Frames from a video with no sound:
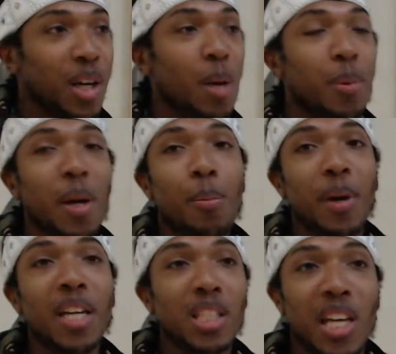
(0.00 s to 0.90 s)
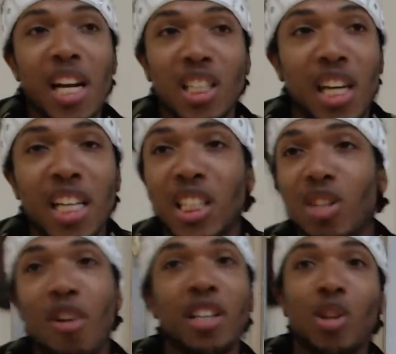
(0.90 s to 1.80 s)
Yeah, right. He
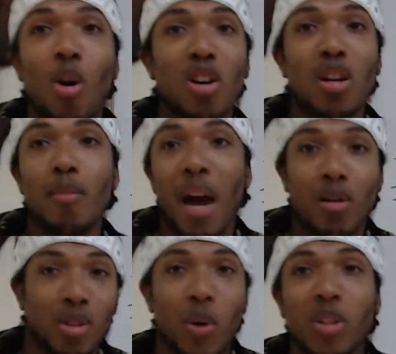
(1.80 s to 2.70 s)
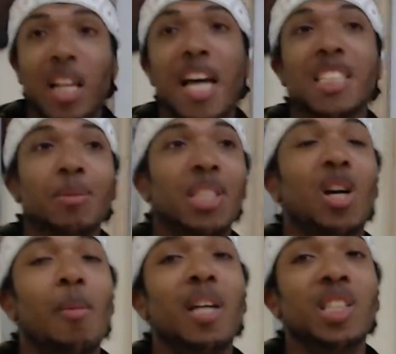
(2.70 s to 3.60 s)
doesn't run into all of the battles. When was the last time you see
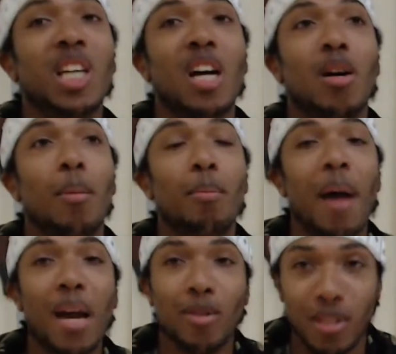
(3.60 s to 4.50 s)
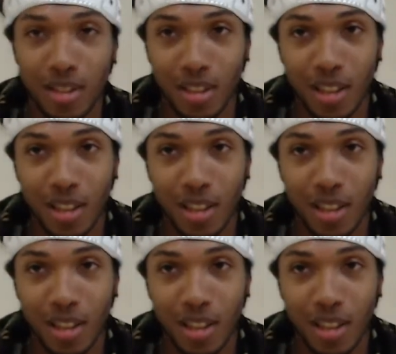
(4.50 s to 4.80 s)
Commander in YAHANNA battle?